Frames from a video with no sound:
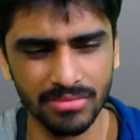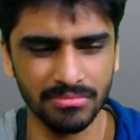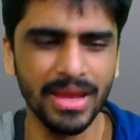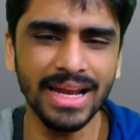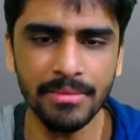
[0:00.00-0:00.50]

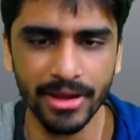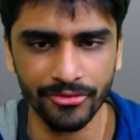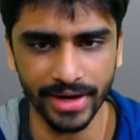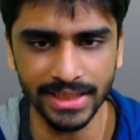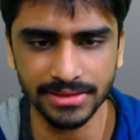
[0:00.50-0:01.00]
mainly my
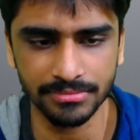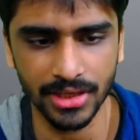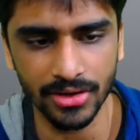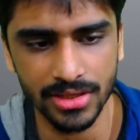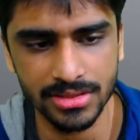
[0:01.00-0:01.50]
friends,
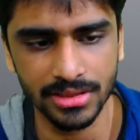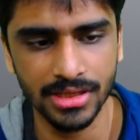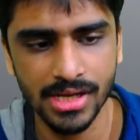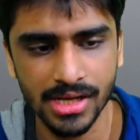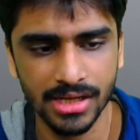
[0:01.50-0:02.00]
because
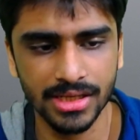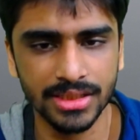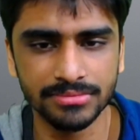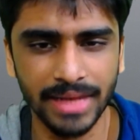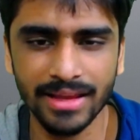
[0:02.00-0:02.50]

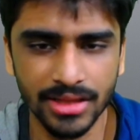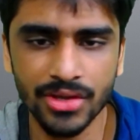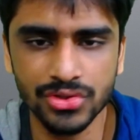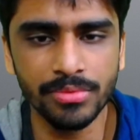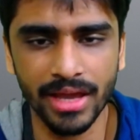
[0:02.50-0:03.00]
they
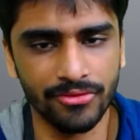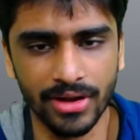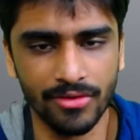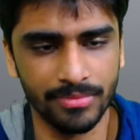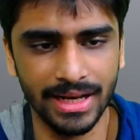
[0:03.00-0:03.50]
used to make
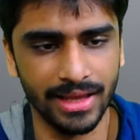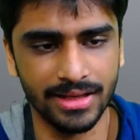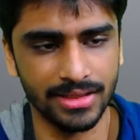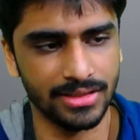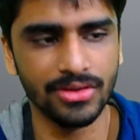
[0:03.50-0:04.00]
fun of me,
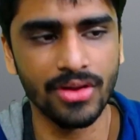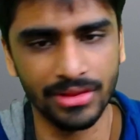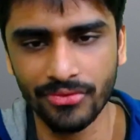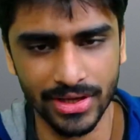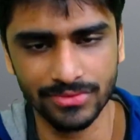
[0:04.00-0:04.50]
like, "You're
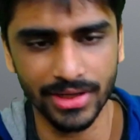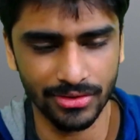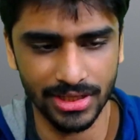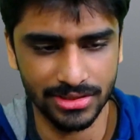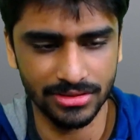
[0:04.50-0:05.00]
not the first one
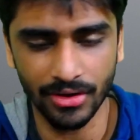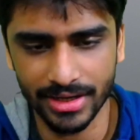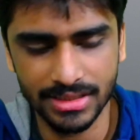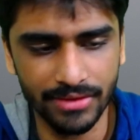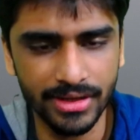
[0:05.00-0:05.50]
to reach the
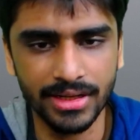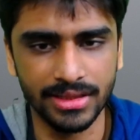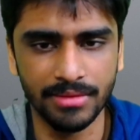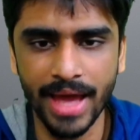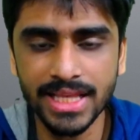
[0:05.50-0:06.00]
orange level
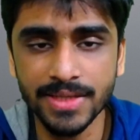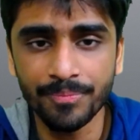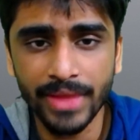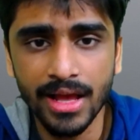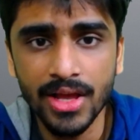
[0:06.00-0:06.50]
in the batch."
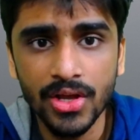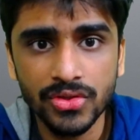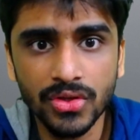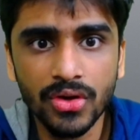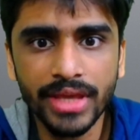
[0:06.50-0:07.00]

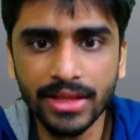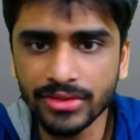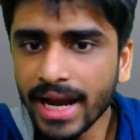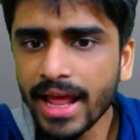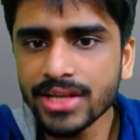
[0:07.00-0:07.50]
So yeah,
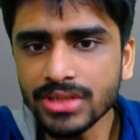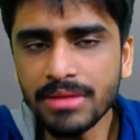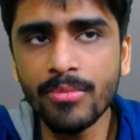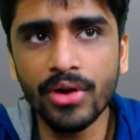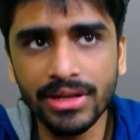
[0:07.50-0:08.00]
so that
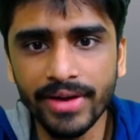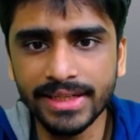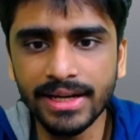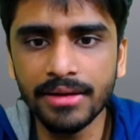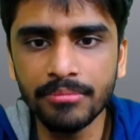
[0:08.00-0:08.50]
actually
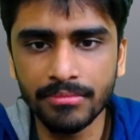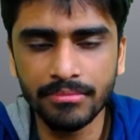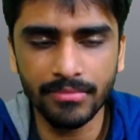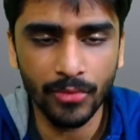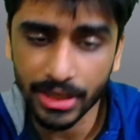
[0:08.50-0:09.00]

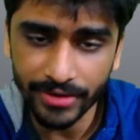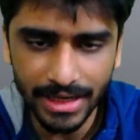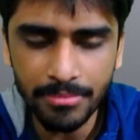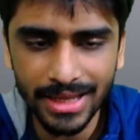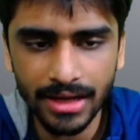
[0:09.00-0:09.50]

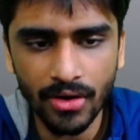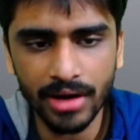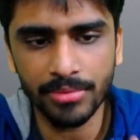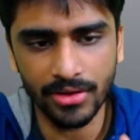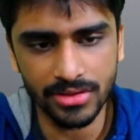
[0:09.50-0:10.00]
motivated me a
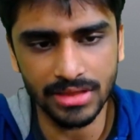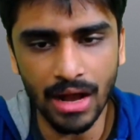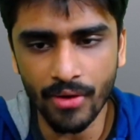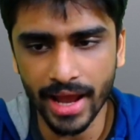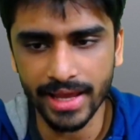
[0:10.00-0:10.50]
lot, because now I